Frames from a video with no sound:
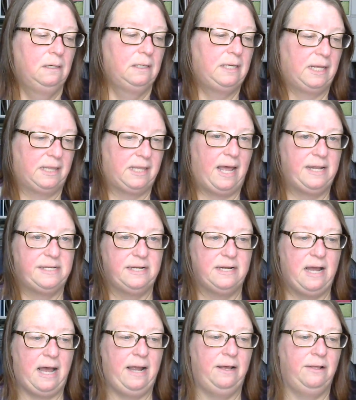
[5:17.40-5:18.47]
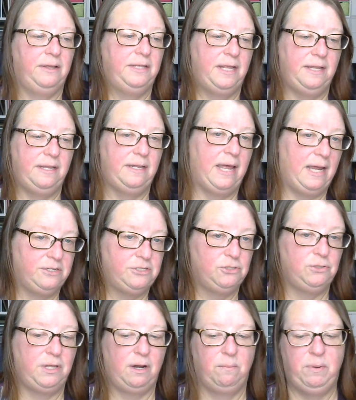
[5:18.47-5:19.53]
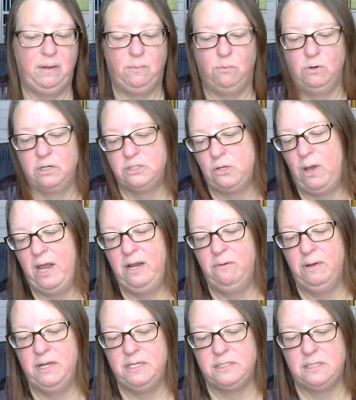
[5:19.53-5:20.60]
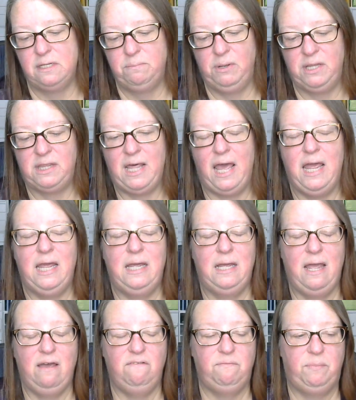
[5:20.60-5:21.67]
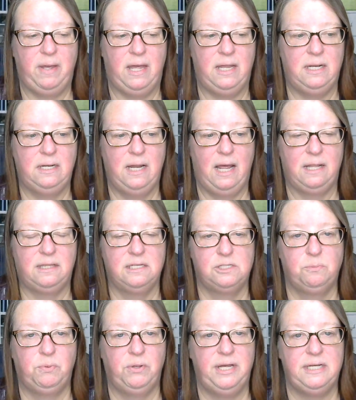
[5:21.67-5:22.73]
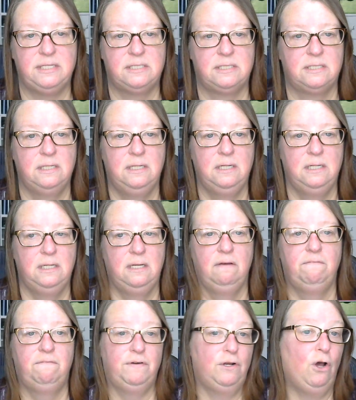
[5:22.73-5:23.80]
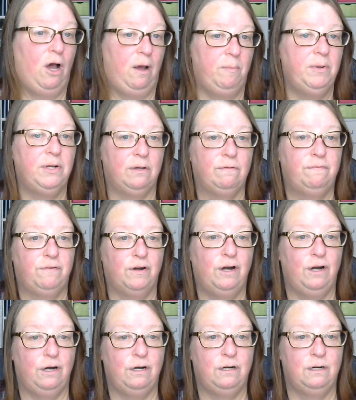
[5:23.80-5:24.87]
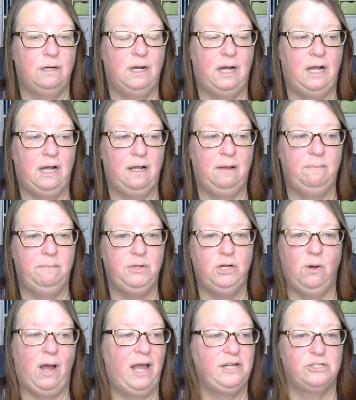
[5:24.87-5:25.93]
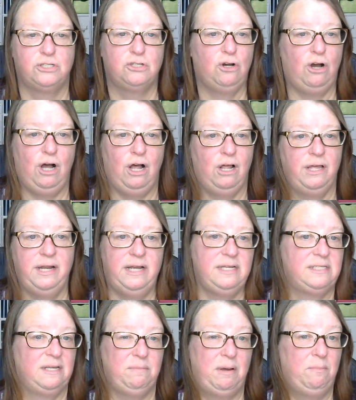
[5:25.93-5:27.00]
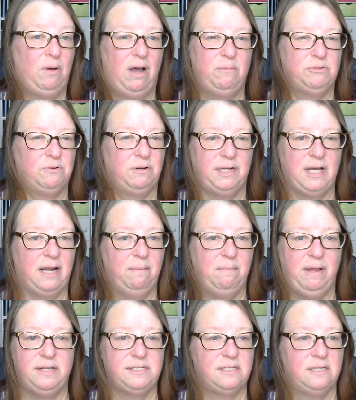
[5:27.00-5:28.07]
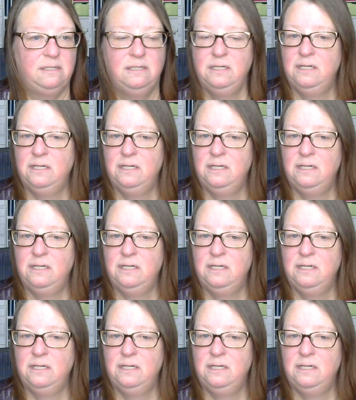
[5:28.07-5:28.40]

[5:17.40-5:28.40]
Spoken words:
get that denial, and then they do their paperwork. So anyways, but they have been at this place phenomenal for her. I just call and I say my mom's running out of medicine,